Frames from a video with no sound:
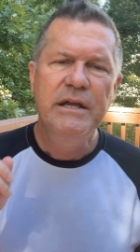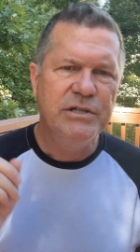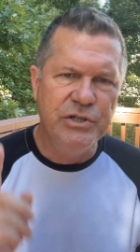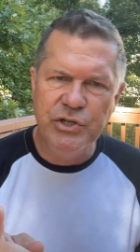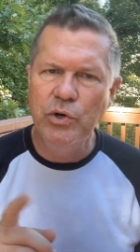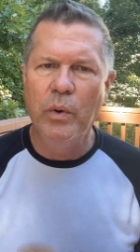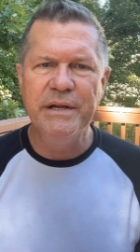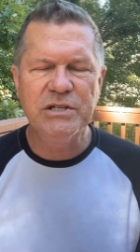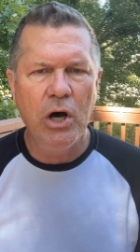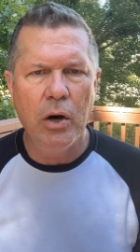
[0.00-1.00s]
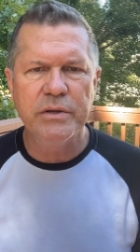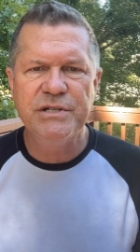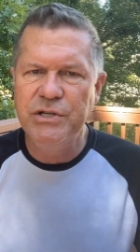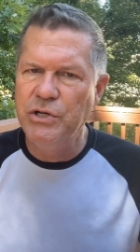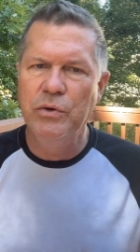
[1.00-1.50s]
to do what He's called us
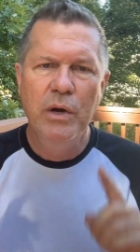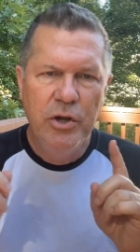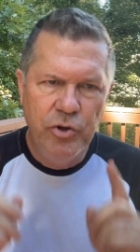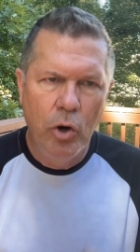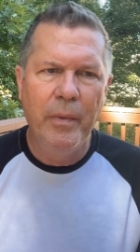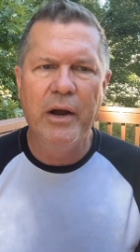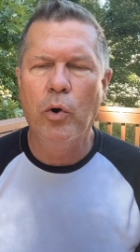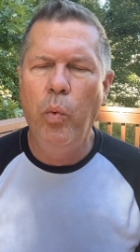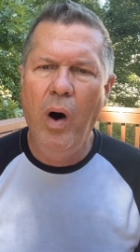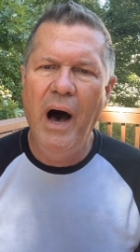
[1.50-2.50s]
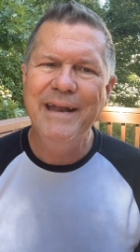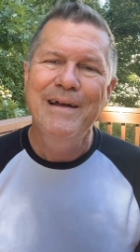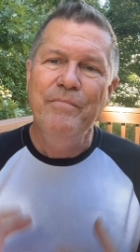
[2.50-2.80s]
to do no matter what.